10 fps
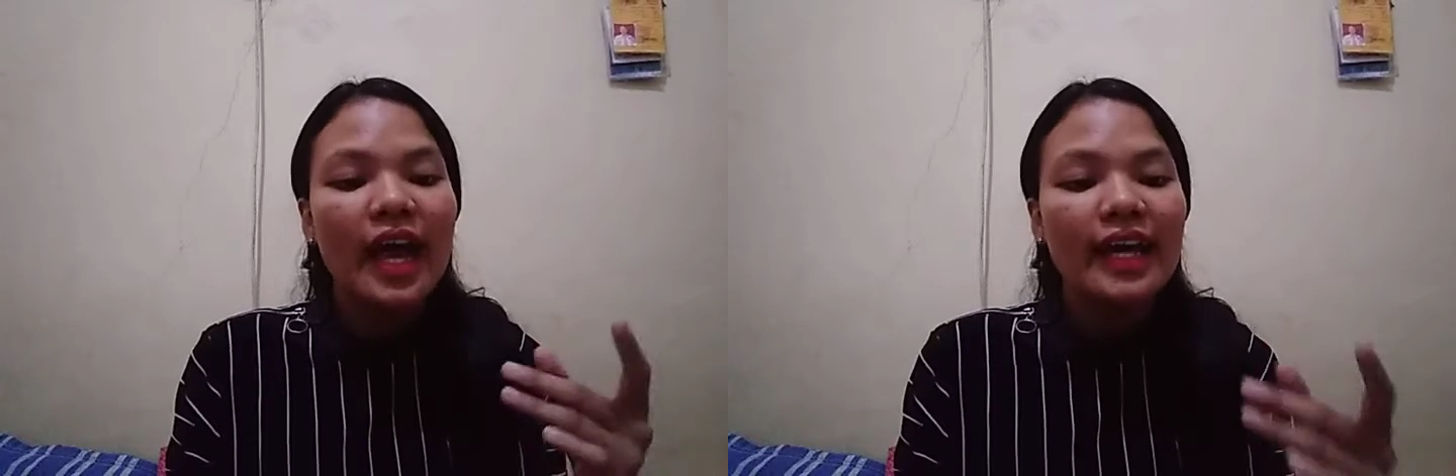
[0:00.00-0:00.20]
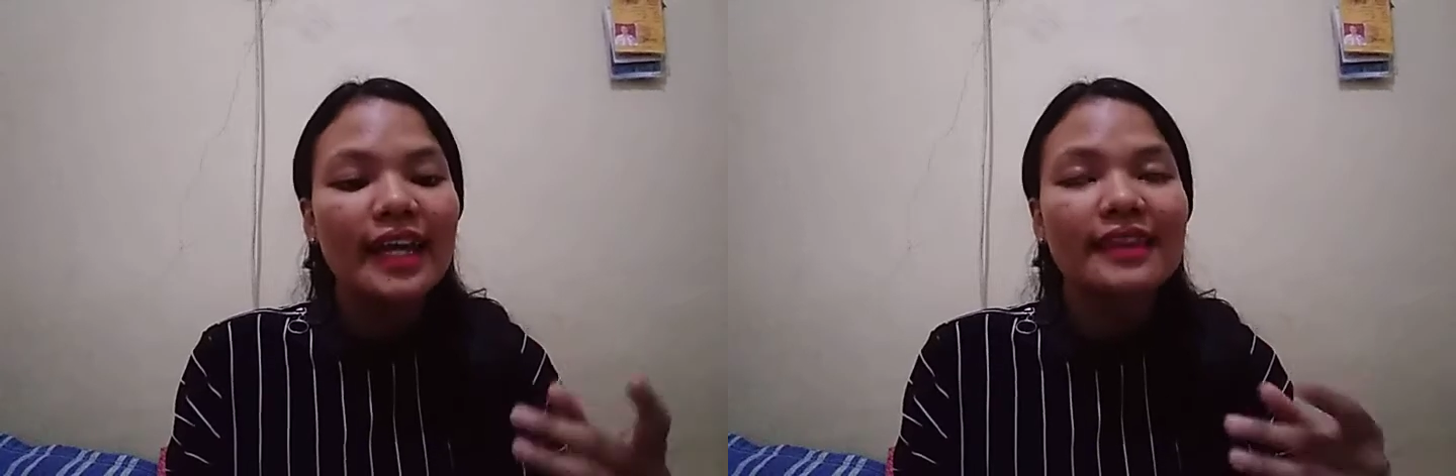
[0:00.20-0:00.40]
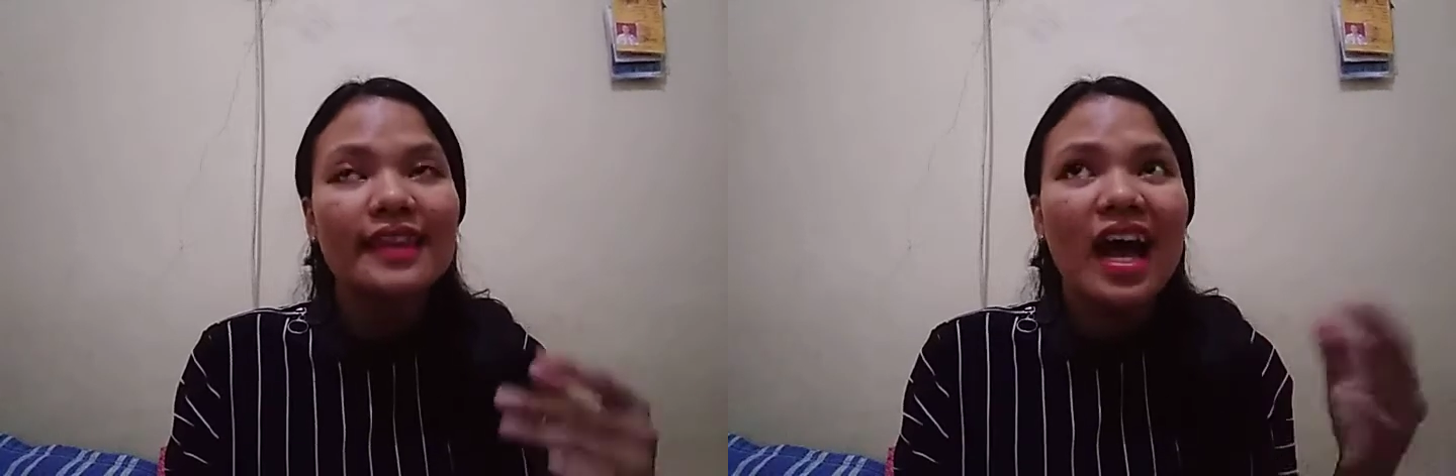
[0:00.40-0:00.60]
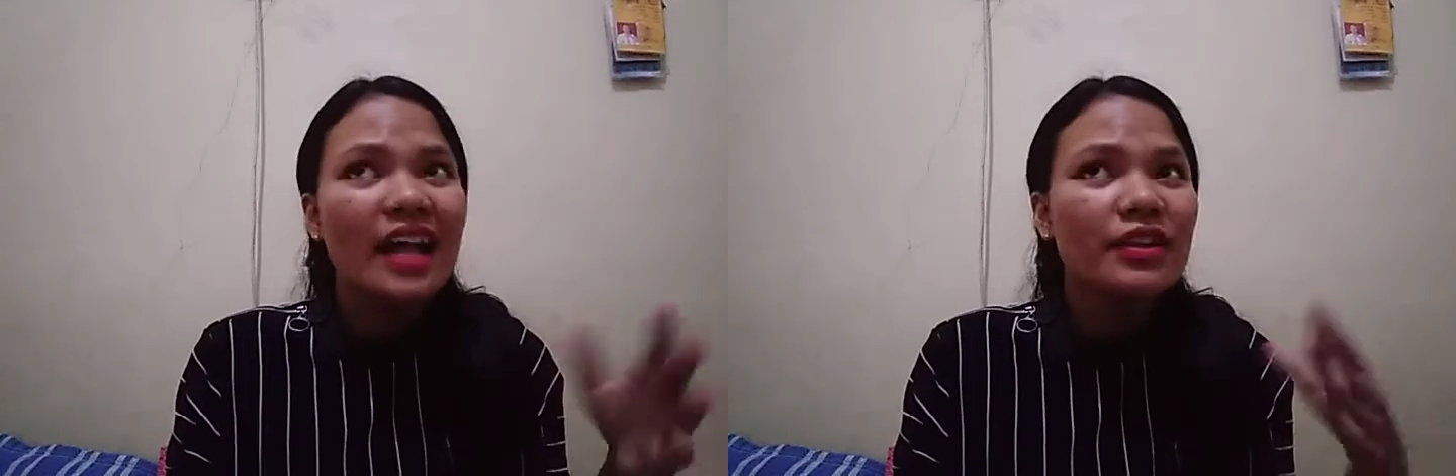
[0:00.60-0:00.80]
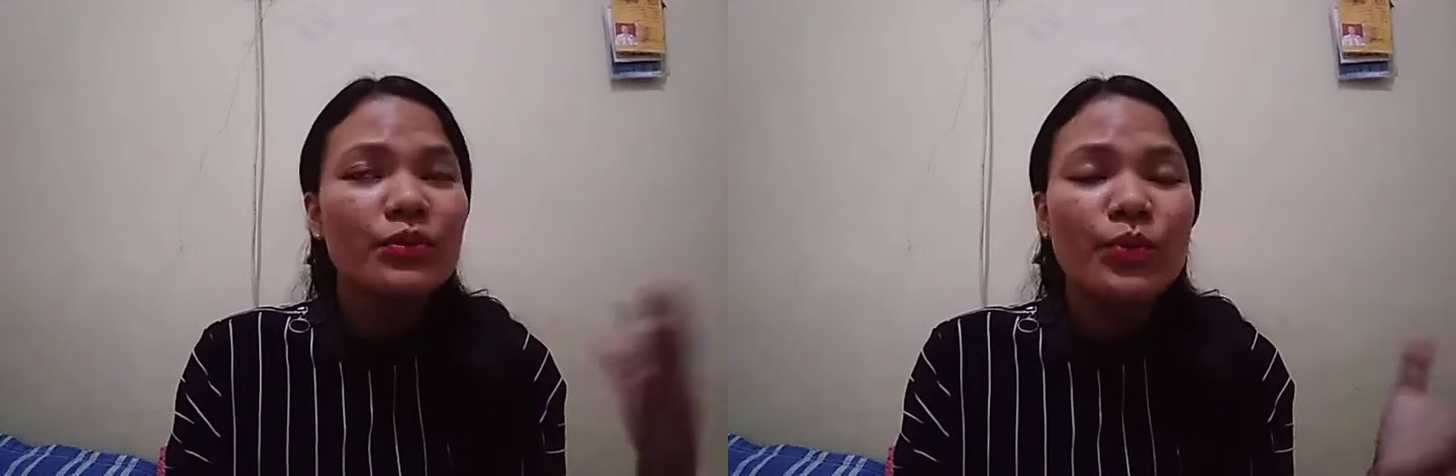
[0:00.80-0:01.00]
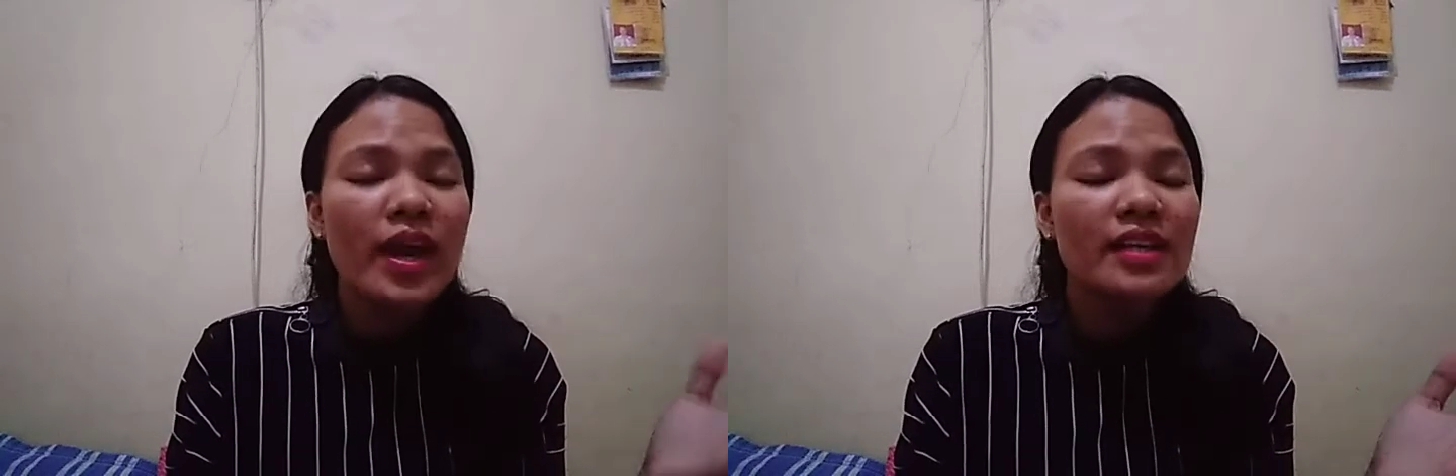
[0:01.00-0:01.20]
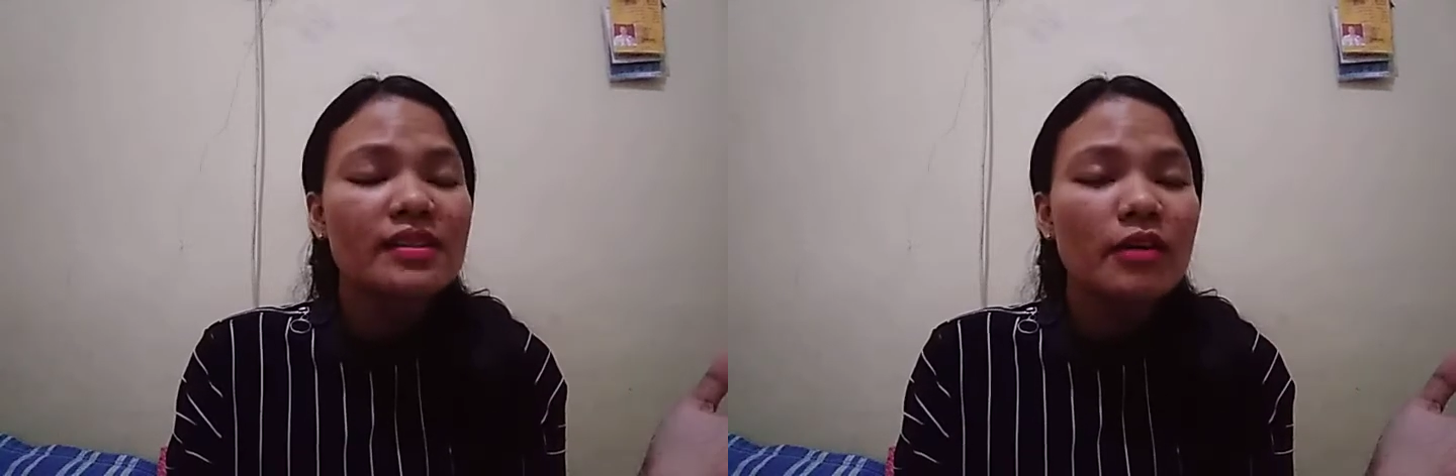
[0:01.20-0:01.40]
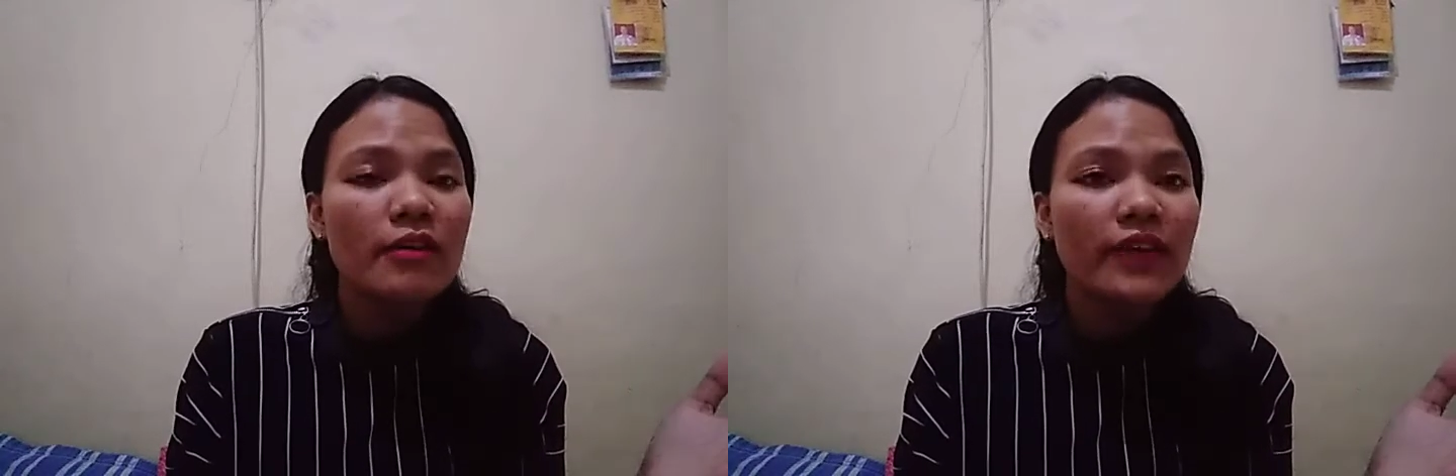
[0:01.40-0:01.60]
and other ways of